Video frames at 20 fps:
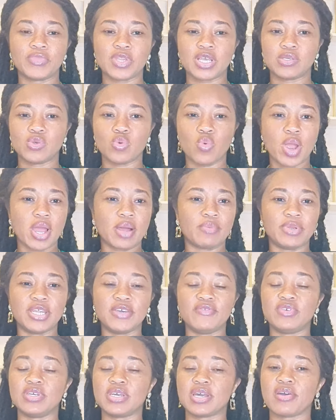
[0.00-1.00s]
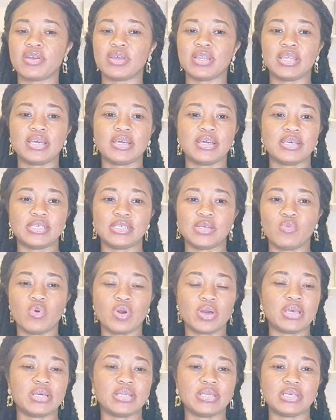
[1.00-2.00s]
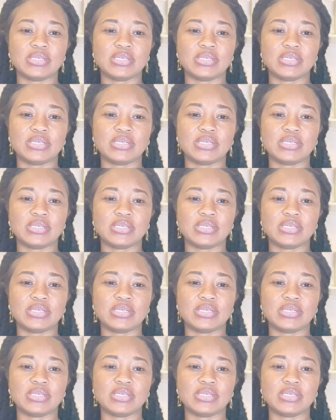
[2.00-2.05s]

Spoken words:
So where I'm living currently is a walking